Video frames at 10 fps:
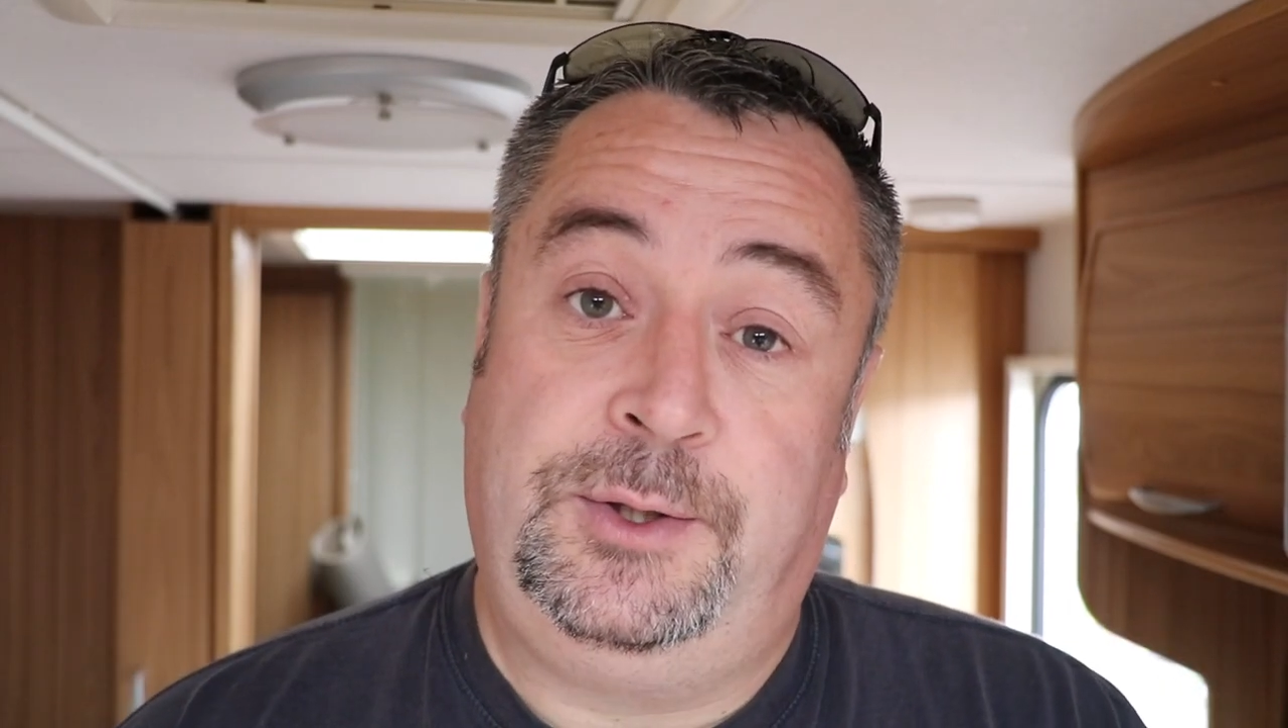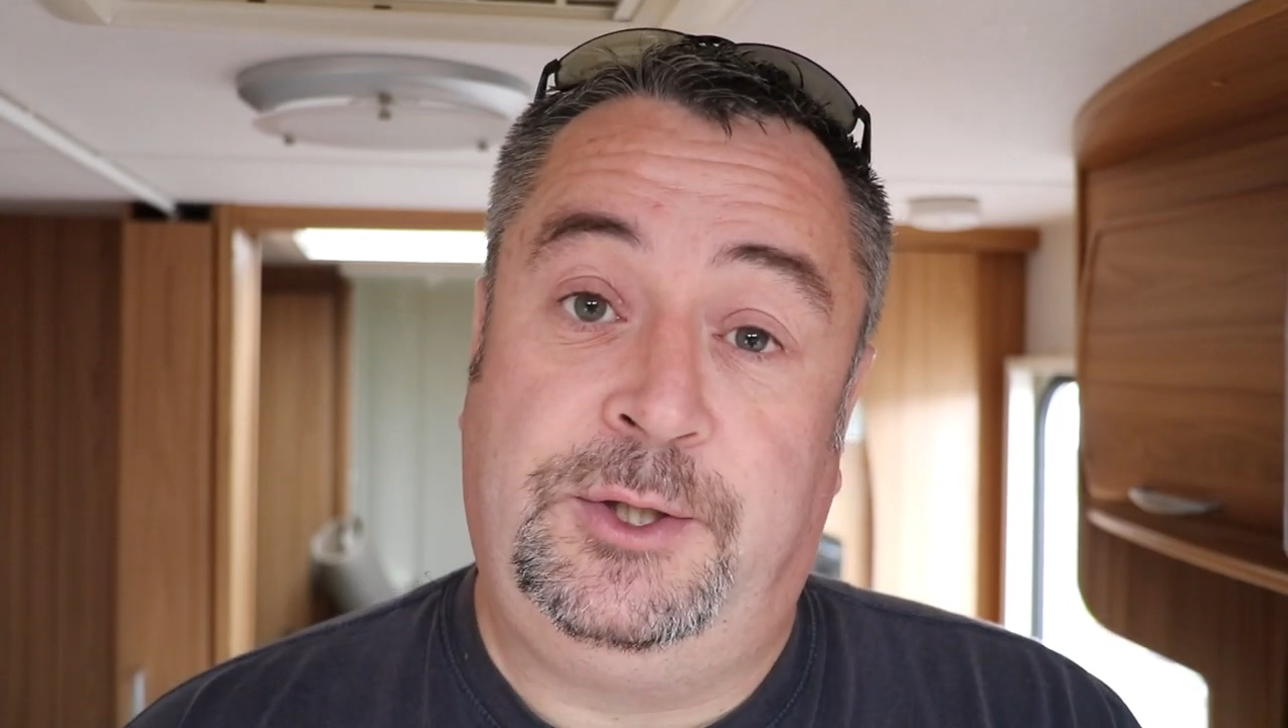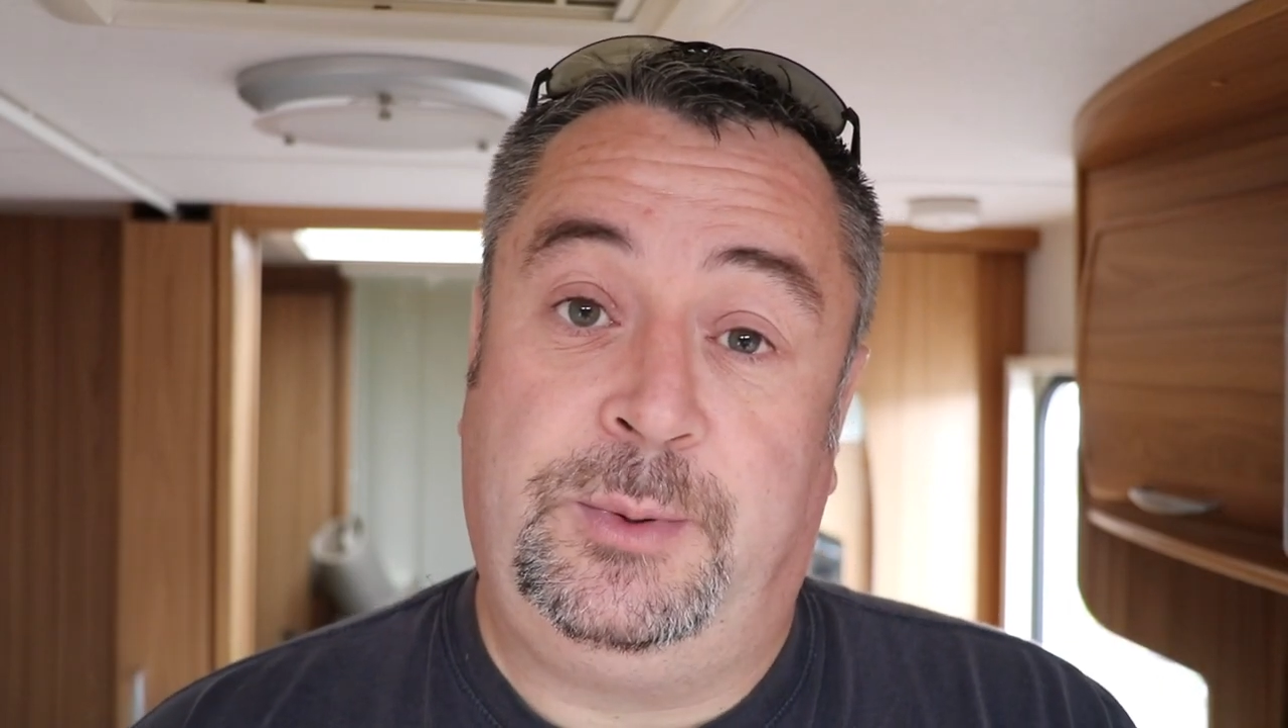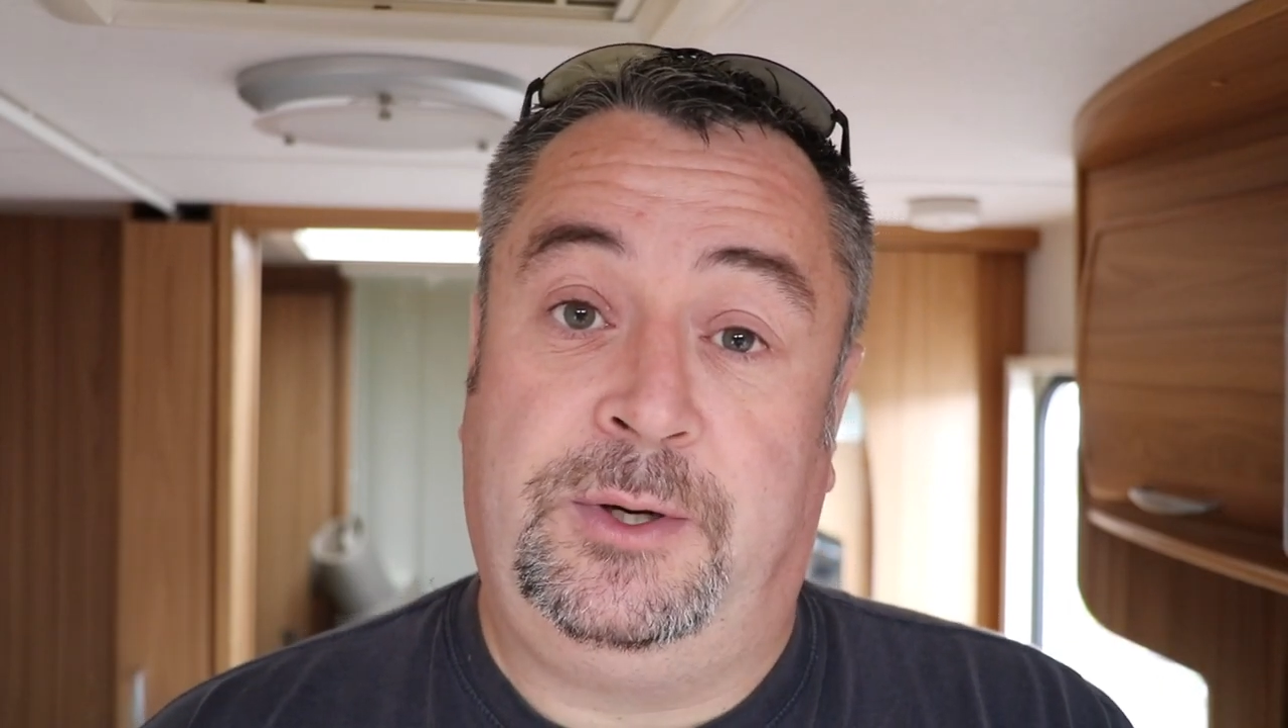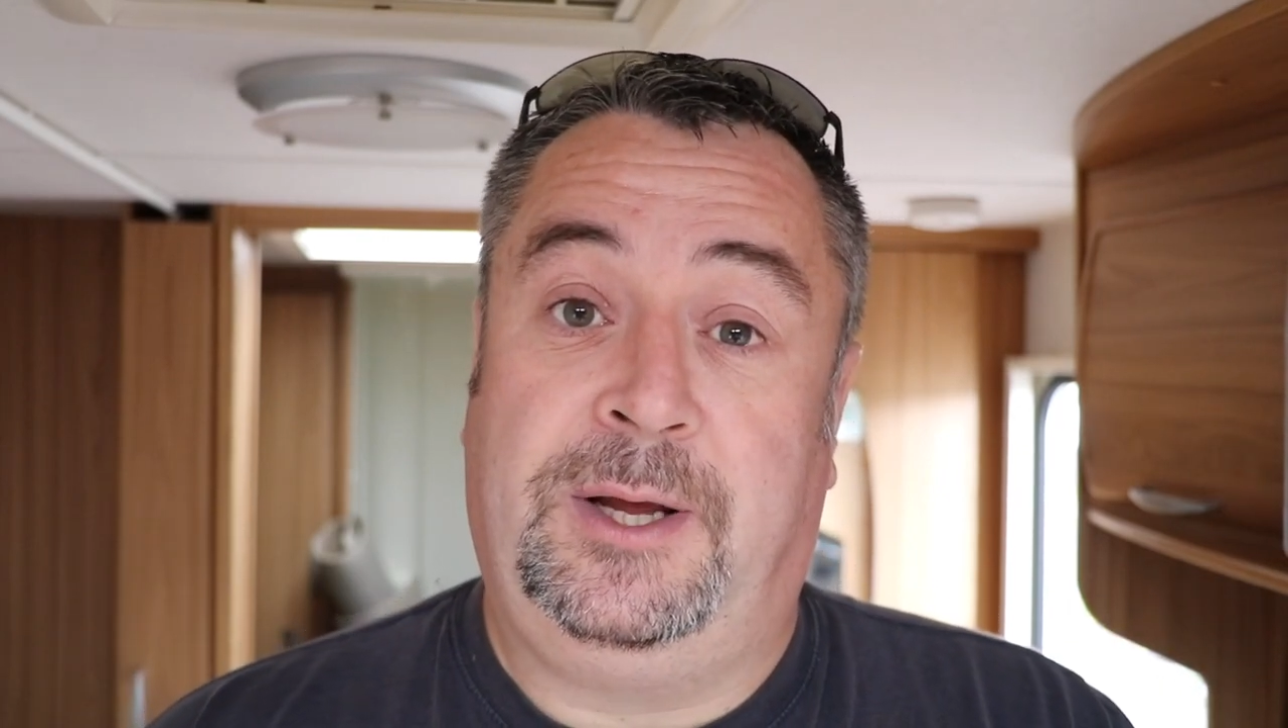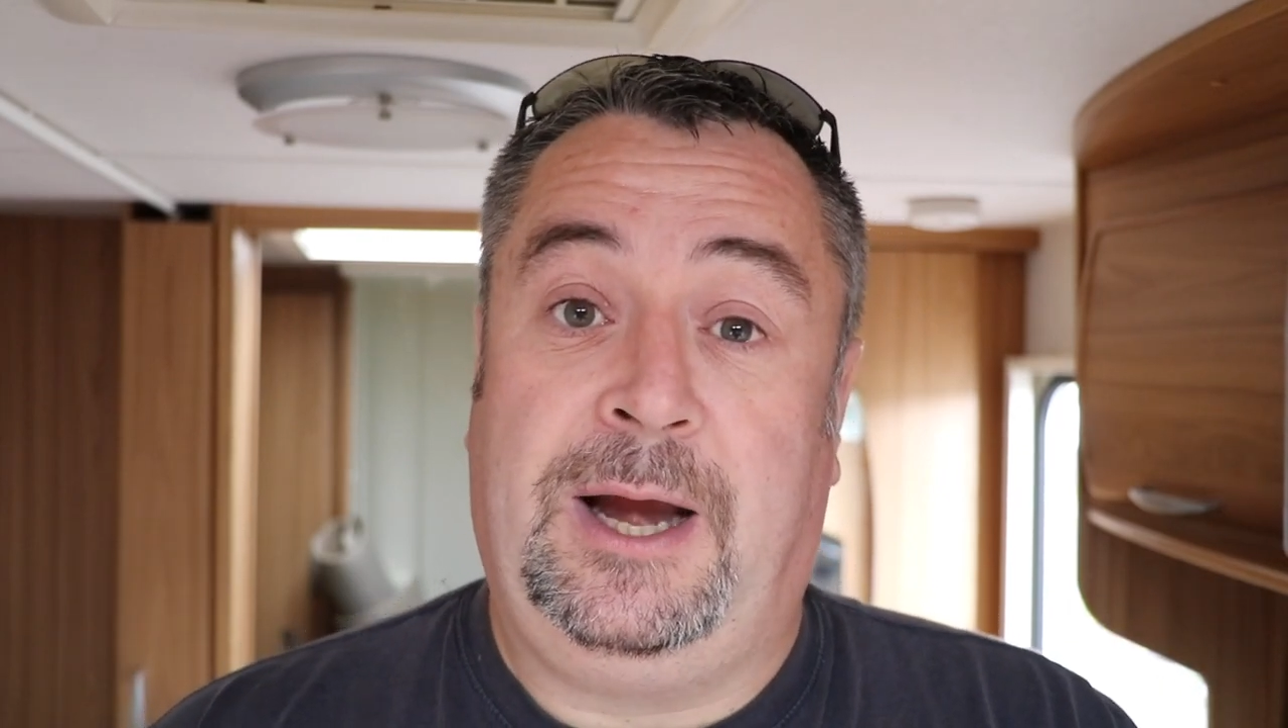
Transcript: to Swindon